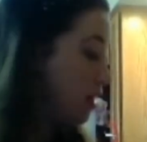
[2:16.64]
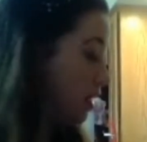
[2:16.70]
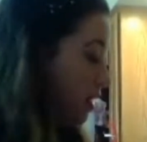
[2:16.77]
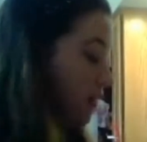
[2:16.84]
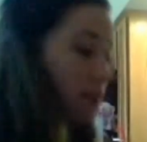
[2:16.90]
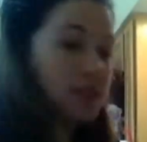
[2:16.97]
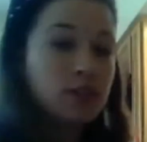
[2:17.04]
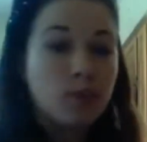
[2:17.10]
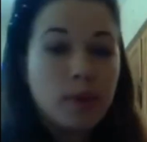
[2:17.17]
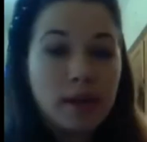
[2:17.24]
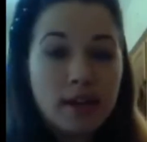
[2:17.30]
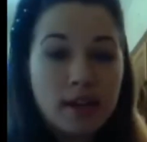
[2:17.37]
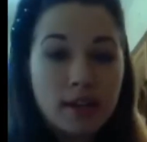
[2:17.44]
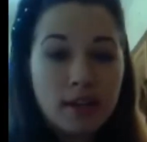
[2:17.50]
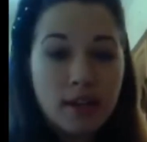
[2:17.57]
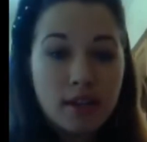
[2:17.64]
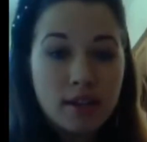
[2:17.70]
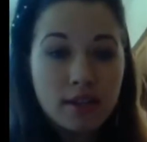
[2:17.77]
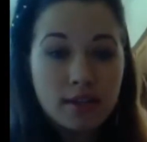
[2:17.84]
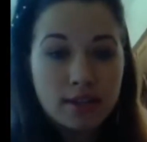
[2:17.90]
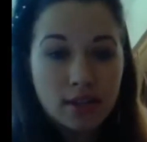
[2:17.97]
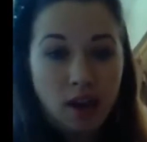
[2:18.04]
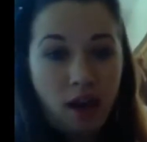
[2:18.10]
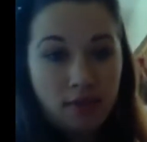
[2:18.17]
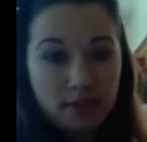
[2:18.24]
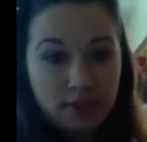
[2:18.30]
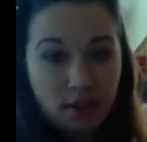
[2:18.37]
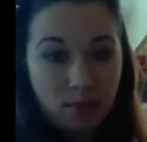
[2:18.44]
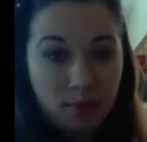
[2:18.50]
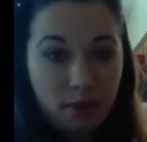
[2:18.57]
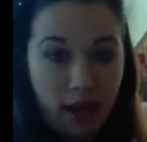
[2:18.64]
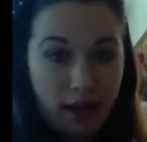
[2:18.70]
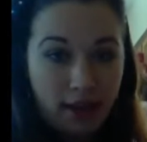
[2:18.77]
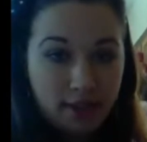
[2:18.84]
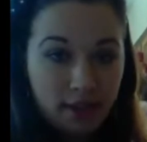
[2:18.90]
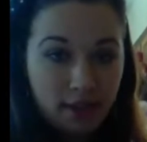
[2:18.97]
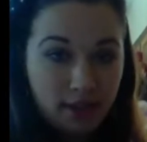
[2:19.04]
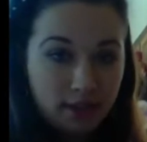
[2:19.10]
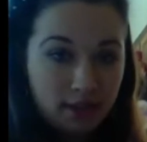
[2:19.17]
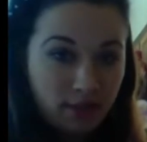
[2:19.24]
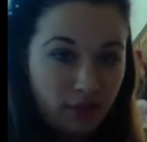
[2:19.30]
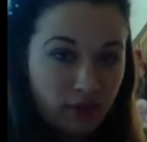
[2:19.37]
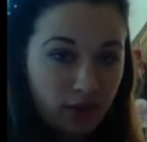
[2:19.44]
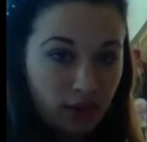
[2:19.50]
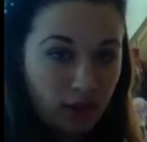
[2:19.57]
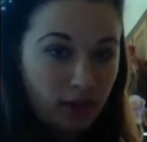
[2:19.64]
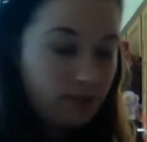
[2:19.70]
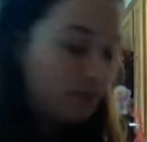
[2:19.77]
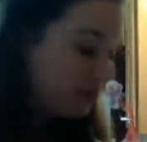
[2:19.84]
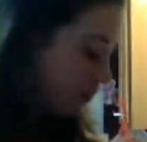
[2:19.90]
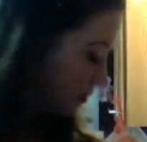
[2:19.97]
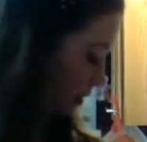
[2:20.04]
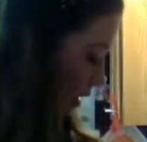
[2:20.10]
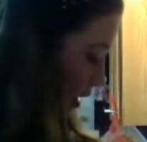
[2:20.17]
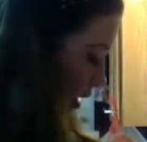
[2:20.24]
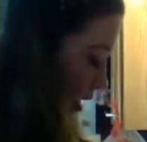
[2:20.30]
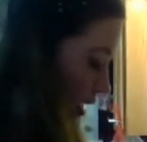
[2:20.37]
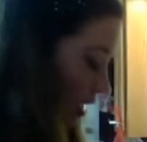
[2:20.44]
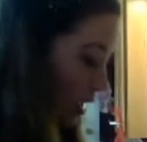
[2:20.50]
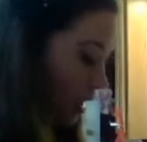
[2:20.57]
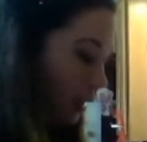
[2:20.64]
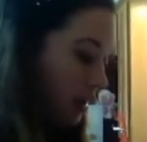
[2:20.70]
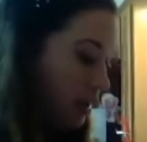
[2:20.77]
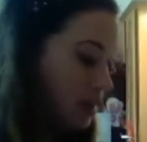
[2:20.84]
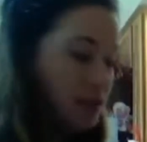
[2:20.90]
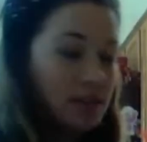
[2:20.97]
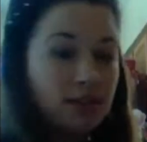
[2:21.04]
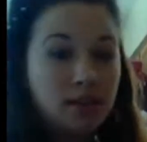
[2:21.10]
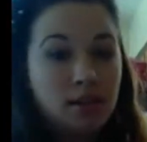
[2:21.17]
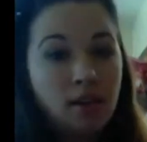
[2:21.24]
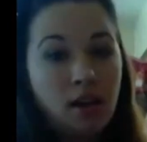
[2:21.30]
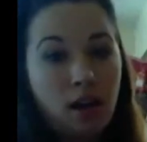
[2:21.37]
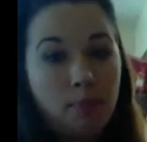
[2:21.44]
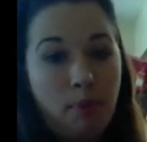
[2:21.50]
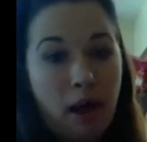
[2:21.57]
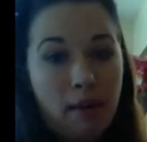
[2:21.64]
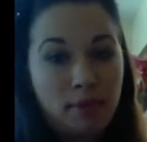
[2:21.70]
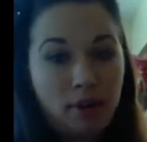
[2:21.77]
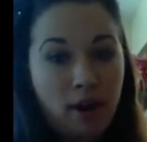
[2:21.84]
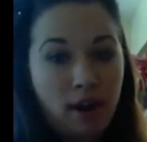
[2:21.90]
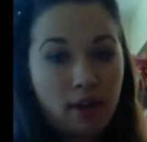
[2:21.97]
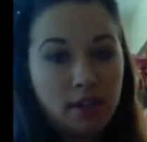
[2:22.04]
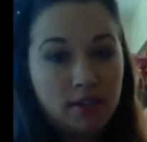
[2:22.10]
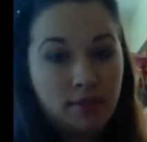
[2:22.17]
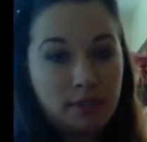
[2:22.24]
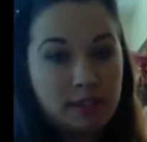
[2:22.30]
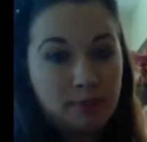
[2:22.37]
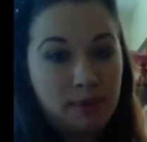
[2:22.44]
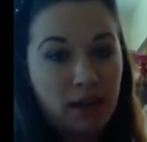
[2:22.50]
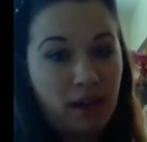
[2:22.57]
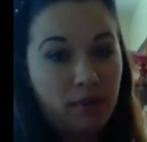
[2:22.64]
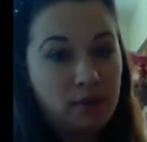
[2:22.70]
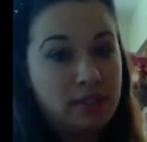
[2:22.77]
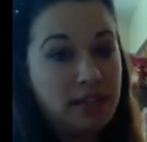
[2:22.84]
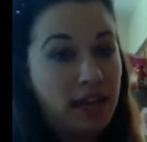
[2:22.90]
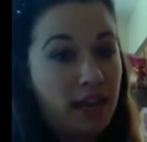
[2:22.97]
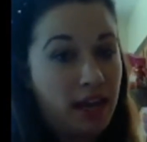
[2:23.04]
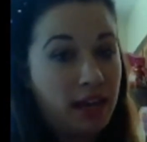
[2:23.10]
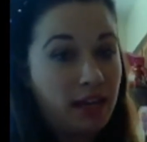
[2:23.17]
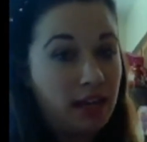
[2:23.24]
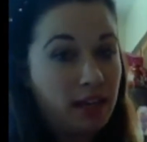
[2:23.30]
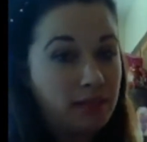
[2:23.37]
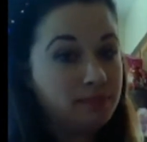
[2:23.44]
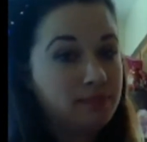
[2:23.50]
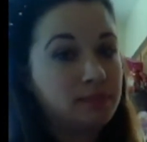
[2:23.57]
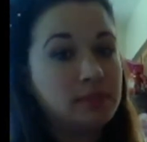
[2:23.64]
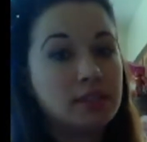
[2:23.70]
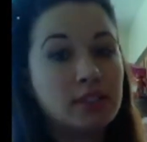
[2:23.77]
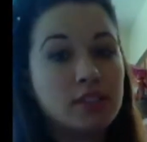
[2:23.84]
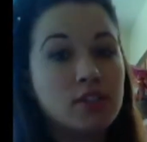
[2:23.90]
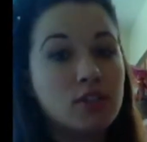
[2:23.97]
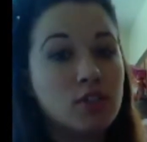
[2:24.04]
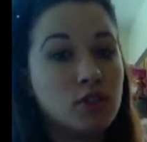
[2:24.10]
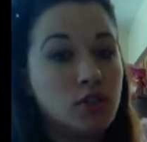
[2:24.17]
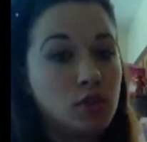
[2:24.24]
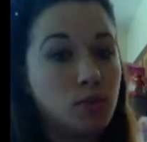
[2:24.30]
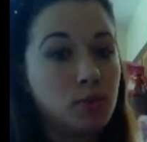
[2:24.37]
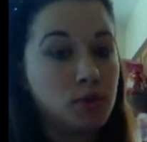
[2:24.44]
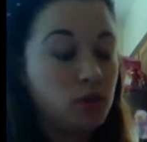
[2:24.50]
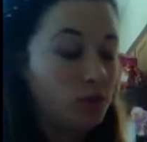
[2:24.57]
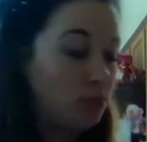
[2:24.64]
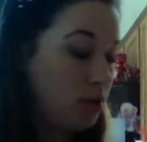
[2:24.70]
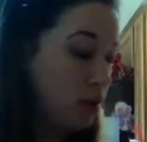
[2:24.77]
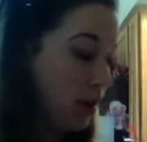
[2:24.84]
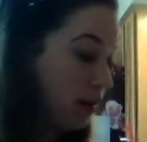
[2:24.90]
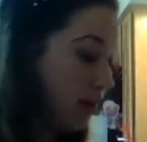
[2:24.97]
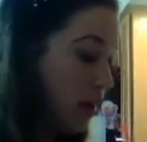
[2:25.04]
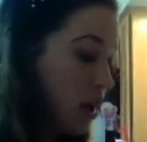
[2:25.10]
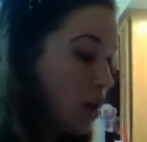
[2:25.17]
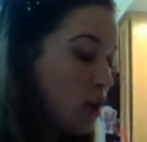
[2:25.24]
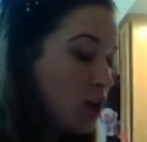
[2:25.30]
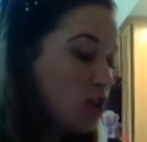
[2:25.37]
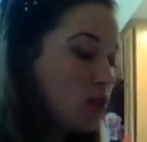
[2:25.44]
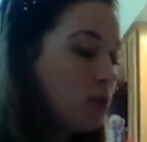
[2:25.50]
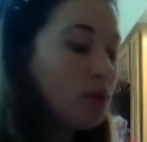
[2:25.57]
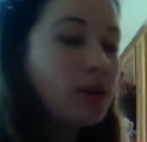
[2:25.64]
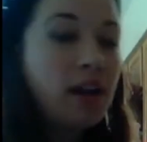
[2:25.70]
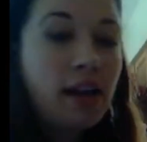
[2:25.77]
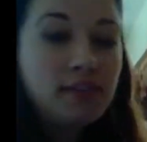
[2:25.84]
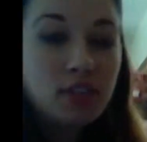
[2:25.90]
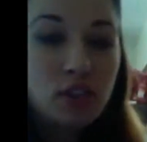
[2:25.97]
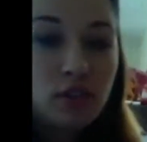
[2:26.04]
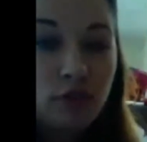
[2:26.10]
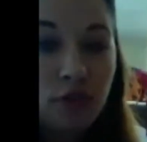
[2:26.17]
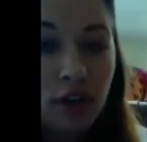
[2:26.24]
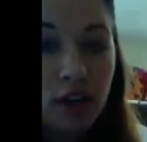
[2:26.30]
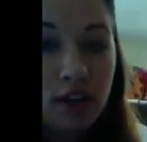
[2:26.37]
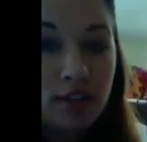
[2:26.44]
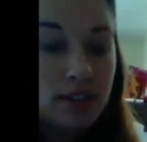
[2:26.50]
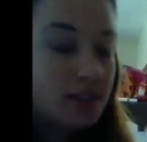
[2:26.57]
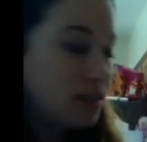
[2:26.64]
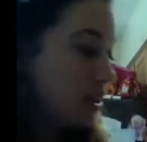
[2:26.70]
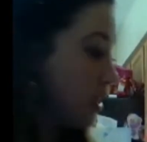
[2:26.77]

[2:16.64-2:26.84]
the sweet is obviously our molasses and vanilla, and our pomegranate is going to be our tangy. Super, super good. So what we're going to have to do first